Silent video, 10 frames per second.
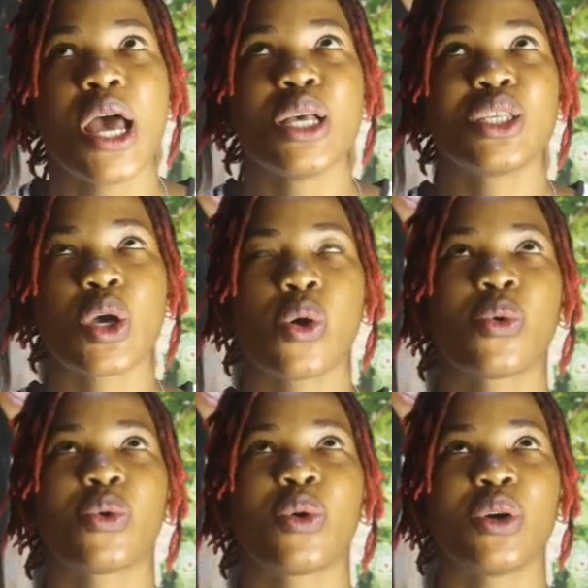
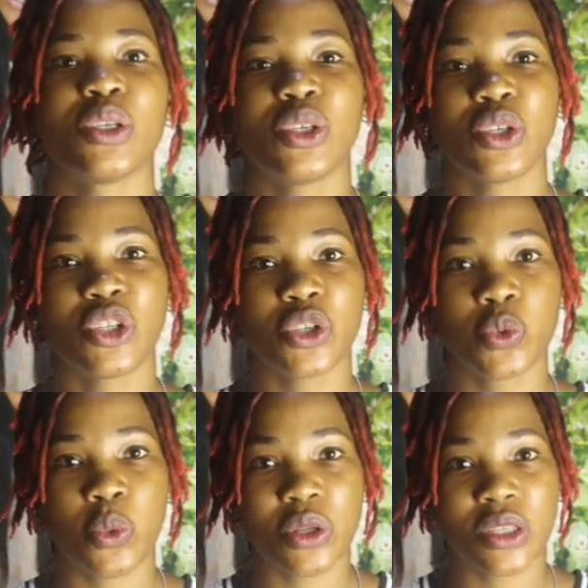So you just
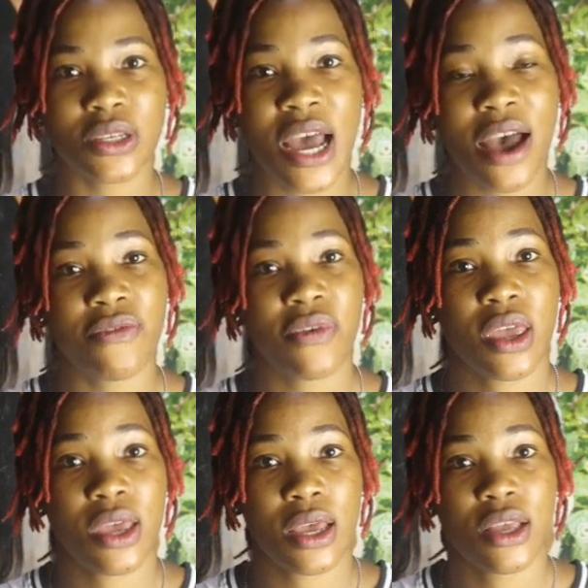want to have
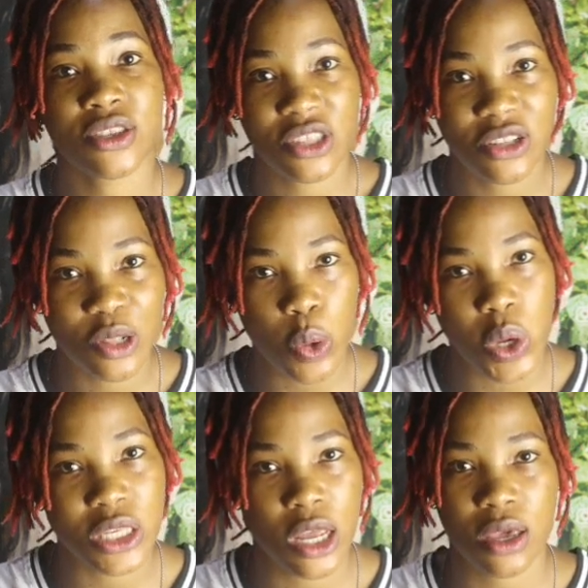instant
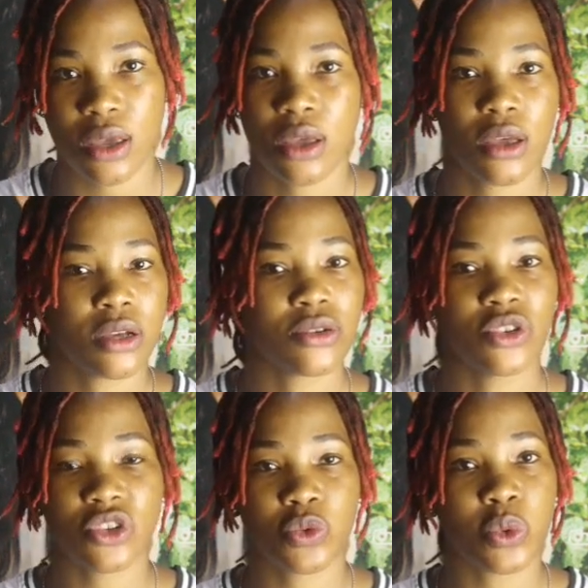locks, like you
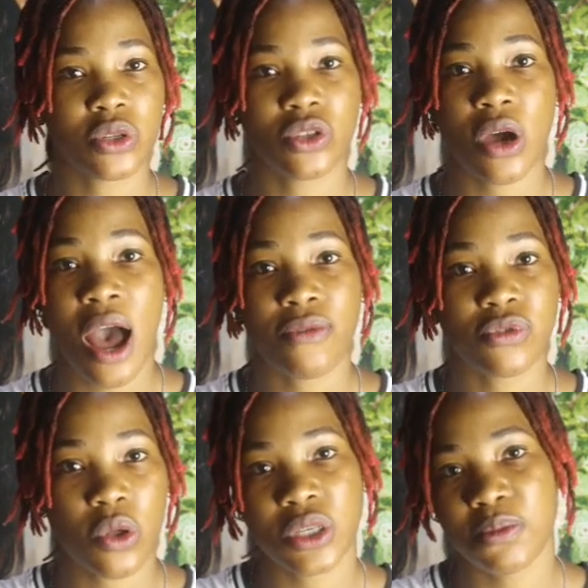just want to have
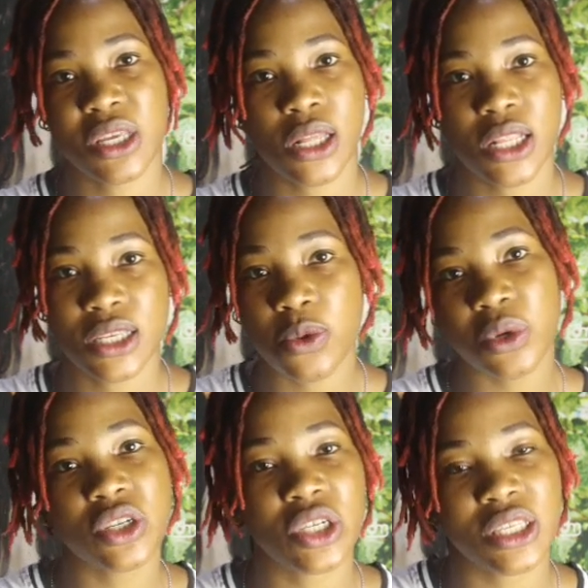locks immediately.
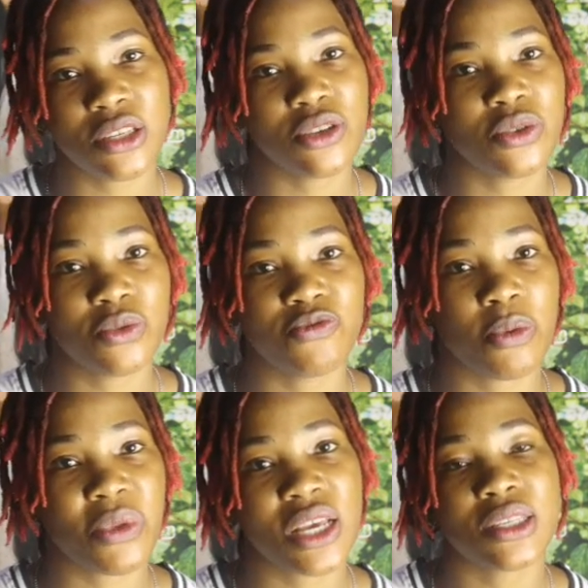Someone should see you
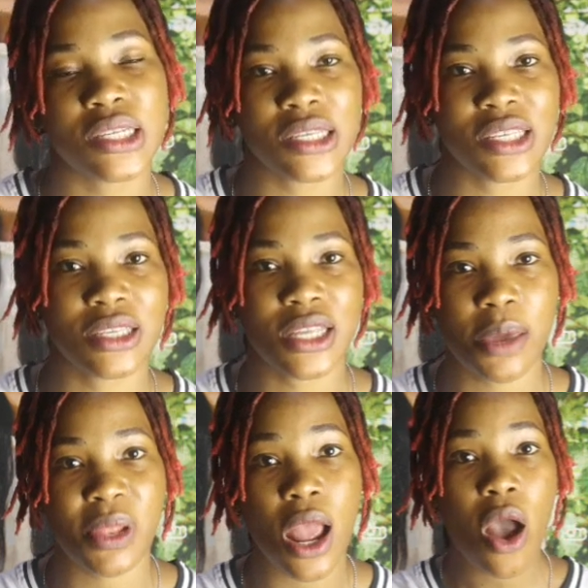from yesterday to today
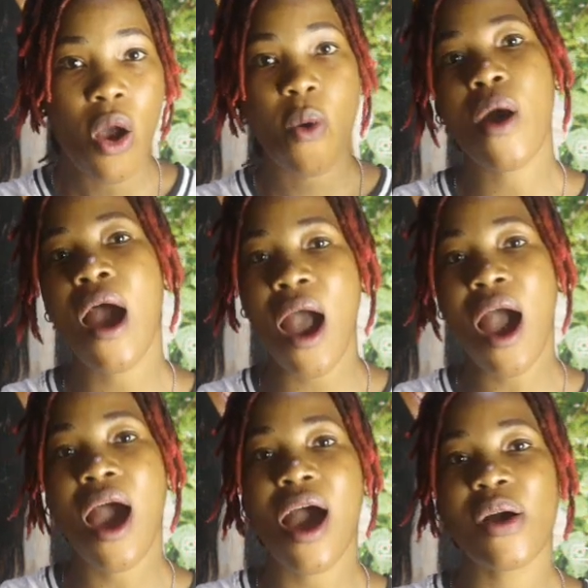and be like,
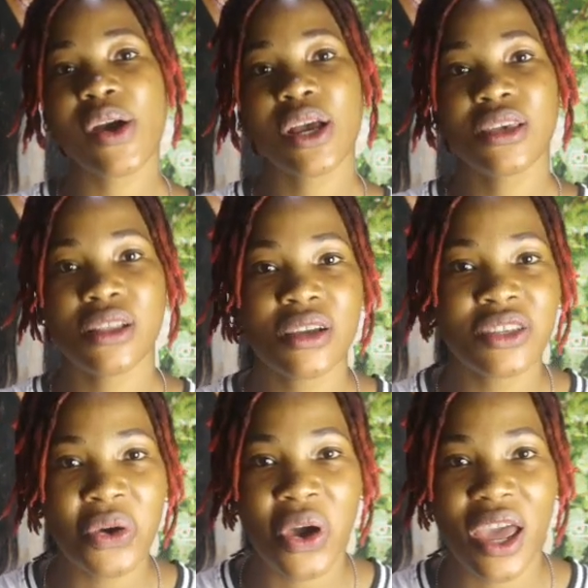wow, you looked
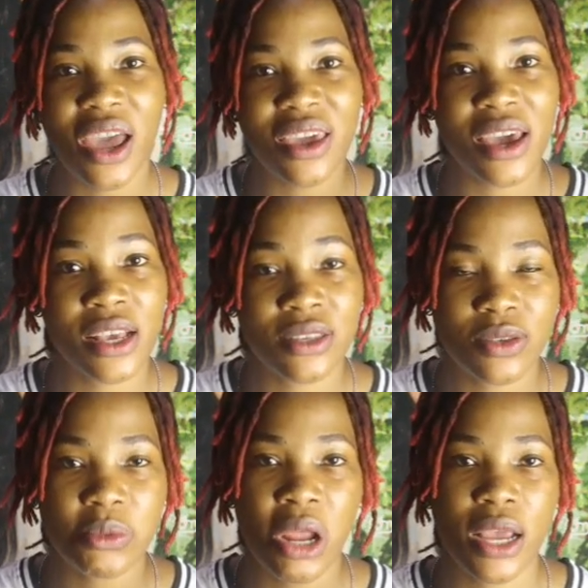your hair is
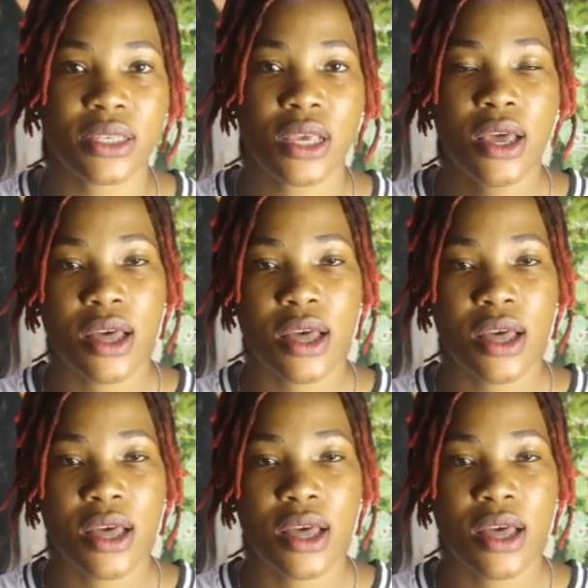so nice.